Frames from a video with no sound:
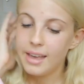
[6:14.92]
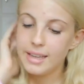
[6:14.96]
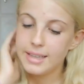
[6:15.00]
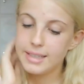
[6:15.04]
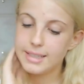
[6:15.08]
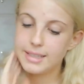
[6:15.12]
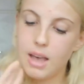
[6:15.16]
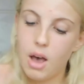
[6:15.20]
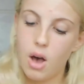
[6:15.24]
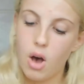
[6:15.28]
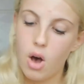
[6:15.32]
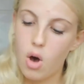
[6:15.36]

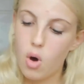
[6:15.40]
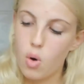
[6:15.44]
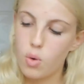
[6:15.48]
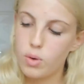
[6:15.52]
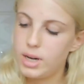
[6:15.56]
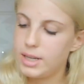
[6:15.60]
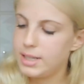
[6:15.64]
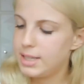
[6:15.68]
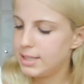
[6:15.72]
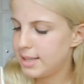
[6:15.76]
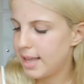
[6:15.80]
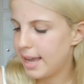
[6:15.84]
So
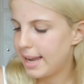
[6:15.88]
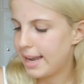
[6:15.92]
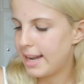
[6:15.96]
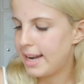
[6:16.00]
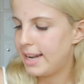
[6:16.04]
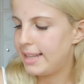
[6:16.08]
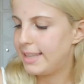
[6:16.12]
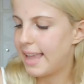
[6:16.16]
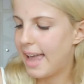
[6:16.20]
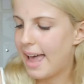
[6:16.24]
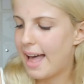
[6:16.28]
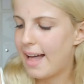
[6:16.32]
this is like
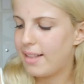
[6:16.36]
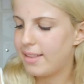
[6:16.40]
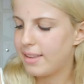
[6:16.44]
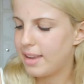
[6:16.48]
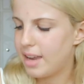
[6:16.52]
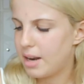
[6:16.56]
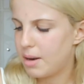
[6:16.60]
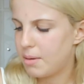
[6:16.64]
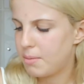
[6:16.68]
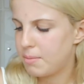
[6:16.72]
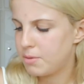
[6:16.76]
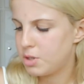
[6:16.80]
an
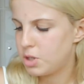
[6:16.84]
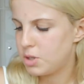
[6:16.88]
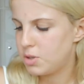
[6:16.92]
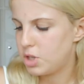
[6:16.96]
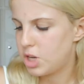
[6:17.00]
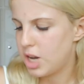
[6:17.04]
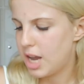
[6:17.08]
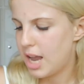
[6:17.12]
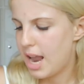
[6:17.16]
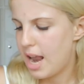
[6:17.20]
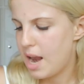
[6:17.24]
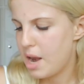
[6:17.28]
Italian
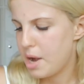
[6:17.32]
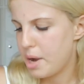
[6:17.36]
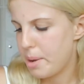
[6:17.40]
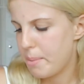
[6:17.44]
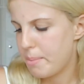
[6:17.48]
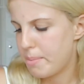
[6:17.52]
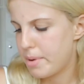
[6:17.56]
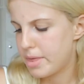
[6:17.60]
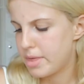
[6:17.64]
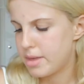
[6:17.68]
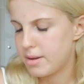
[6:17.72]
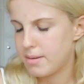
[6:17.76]
chain,
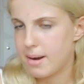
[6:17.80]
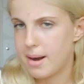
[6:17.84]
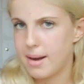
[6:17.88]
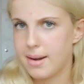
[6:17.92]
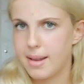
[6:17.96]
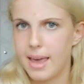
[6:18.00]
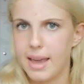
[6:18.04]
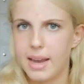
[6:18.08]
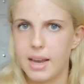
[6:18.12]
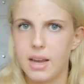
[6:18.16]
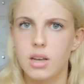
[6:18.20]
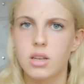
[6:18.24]
but there are
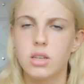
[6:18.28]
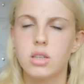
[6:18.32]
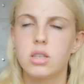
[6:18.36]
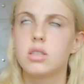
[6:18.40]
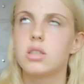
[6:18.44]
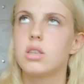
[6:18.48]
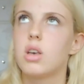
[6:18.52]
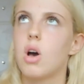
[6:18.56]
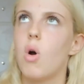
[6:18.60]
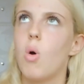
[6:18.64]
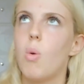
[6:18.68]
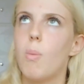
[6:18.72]
like
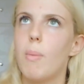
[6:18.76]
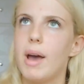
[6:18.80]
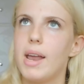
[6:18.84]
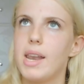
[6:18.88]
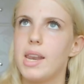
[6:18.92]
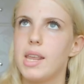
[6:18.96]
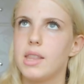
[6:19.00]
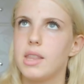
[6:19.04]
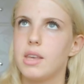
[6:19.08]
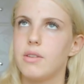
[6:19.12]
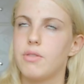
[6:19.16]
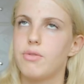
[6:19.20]
so
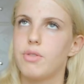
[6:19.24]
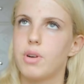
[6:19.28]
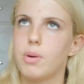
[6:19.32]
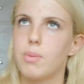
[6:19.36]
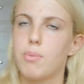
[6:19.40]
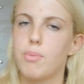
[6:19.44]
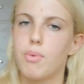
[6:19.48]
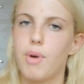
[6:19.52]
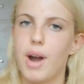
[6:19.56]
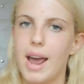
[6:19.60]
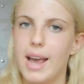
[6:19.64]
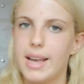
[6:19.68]
many
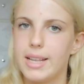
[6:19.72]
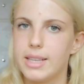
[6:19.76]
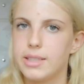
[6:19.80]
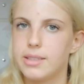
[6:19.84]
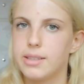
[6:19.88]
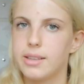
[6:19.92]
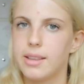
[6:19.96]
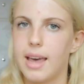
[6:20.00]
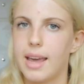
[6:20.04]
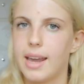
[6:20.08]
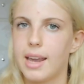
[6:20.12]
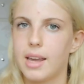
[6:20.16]
different brands,
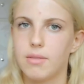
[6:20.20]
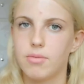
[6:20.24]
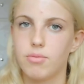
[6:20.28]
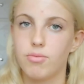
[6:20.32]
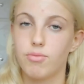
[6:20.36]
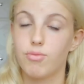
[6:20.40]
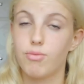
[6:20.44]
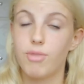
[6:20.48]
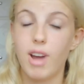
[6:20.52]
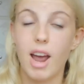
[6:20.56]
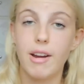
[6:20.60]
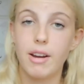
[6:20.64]
like
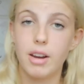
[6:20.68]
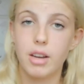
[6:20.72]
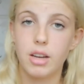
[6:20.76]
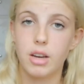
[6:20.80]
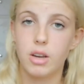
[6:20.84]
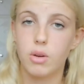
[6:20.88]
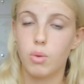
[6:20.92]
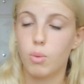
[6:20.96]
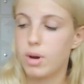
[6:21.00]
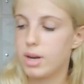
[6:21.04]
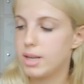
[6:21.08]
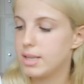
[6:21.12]
very
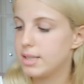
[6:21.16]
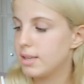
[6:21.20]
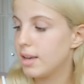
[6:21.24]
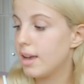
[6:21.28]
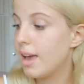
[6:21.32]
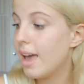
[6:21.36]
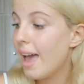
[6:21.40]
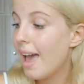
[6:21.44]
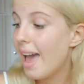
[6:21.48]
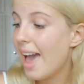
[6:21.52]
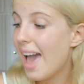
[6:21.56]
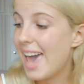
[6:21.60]
good ones.
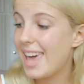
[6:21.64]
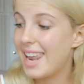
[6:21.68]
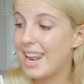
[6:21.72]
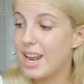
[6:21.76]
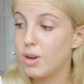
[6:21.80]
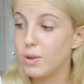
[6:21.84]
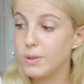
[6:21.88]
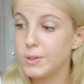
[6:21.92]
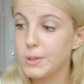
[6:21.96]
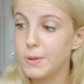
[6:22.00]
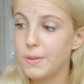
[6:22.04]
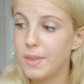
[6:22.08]
And I
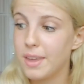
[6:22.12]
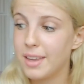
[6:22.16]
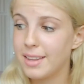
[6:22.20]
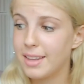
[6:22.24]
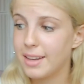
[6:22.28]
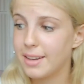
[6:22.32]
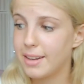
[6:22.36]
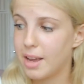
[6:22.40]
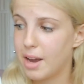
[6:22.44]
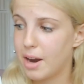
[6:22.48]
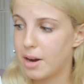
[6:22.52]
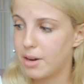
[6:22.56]
also think
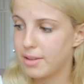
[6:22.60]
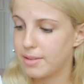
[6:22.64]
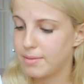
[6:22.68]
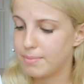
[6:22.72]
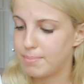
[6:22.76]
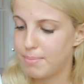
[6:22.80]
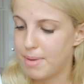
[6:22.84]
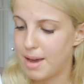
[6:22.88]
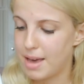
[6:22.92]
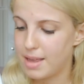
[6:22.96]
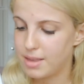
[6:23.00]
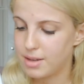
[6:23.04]
that they are
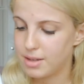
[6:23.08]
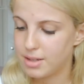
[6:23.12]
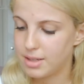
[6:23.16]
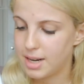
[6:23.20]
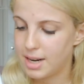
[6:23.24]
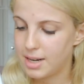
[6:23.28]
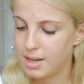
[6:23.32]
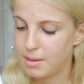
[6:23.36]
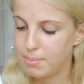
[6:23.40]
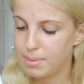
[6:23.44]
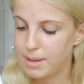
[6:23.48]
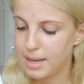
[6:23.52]
better
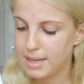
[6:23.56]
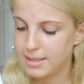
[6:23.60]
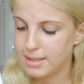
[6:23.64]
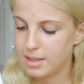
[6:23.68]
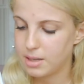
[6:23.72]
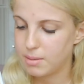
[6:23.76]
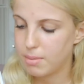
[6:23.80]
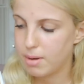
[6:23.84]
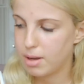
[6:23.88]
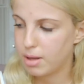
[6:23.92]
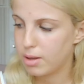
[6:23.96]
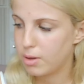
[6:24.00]
than the
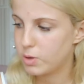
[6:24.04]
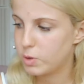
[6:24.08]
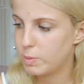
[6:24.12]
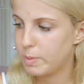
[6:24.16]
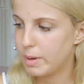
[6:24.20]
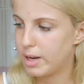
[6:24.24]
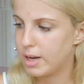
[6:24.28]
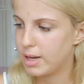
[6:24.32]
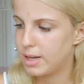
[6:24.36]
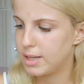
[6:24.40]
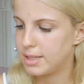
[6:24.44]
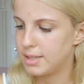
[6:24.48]
plastic bottles,
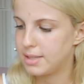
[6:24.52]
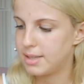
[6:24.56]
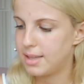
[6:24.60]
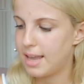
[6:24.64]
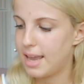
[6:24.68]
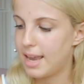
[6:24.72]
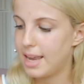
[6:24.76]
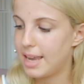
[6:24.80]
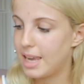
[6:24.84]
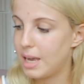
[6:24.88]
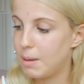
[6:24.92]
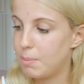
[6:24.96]
because
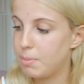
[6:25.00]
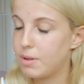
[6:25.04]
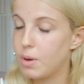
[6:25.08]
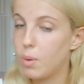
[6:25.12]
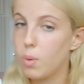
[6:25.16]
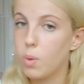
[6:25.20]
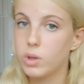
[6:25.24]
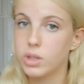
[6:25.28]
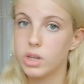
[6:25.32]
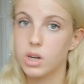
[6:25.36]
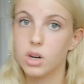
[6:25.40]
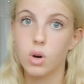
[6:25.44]
they keep the
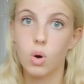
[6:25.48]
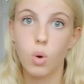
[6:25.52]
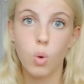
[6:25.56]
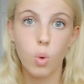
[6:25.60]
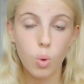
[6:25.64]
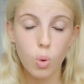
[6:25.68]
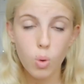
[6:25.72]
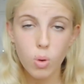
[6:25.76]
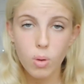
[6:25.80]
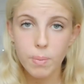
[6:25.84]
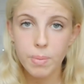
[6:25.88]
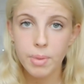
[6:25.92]
water
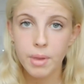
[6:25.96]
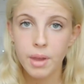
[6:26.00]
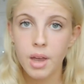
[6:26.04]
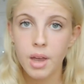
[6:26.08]
cool,